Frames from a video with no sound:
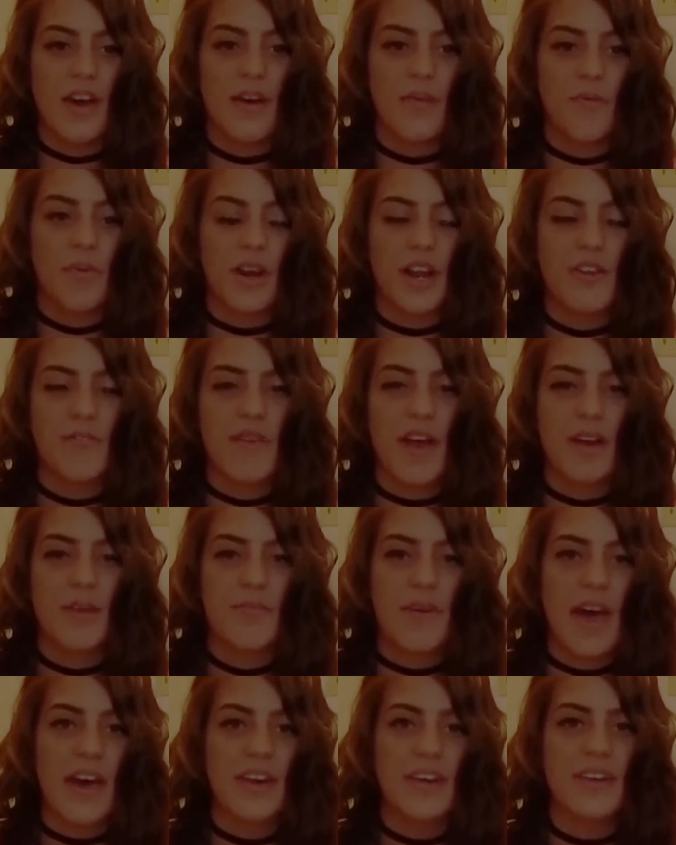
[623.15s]
what I read
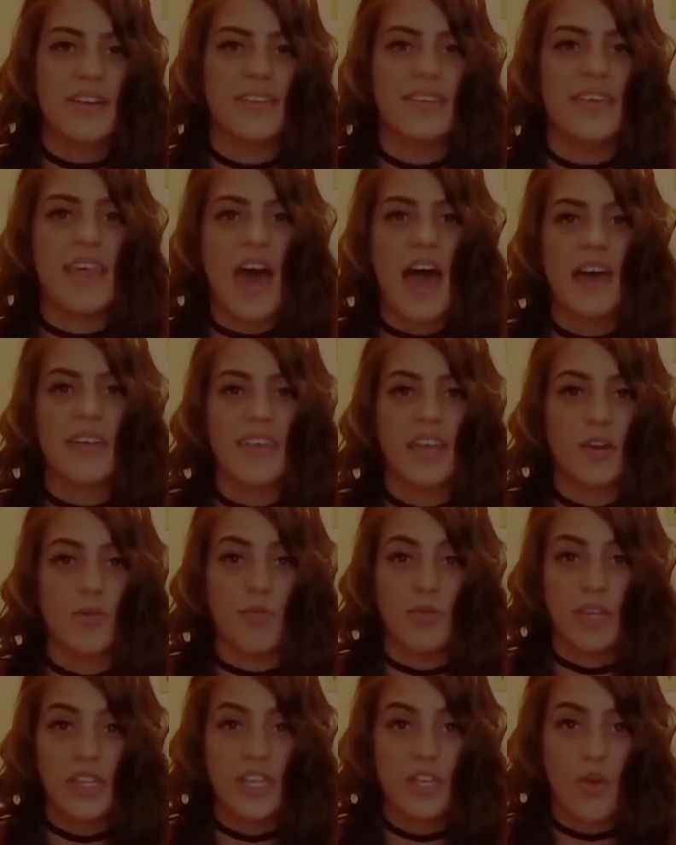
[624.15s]
about it is that like
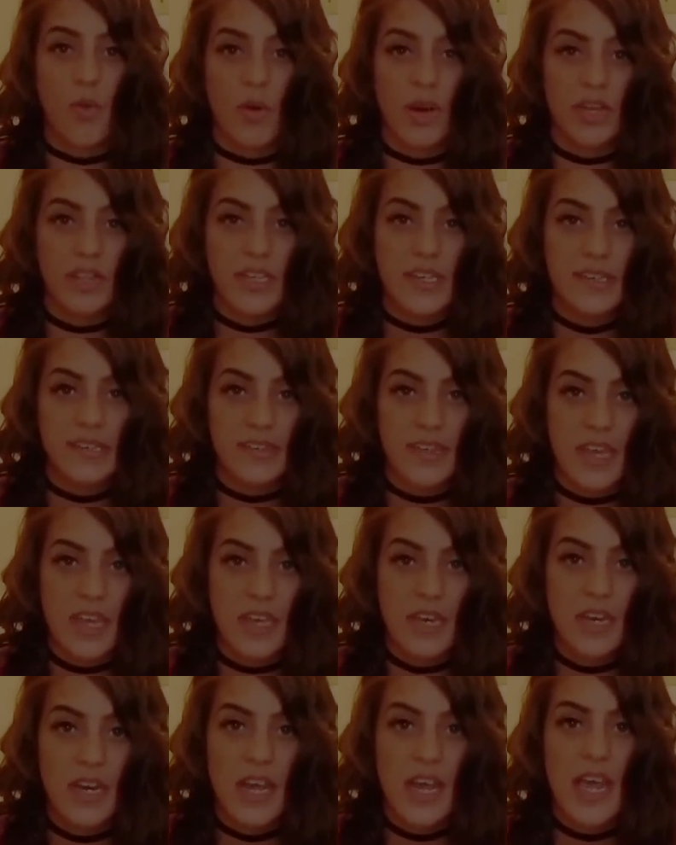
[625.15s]
really oily
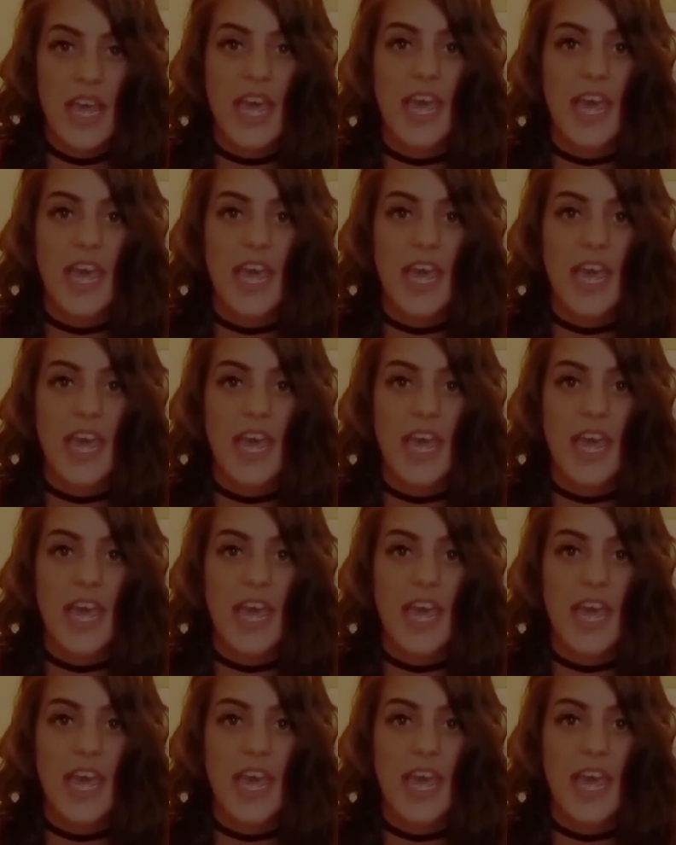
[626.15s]
skin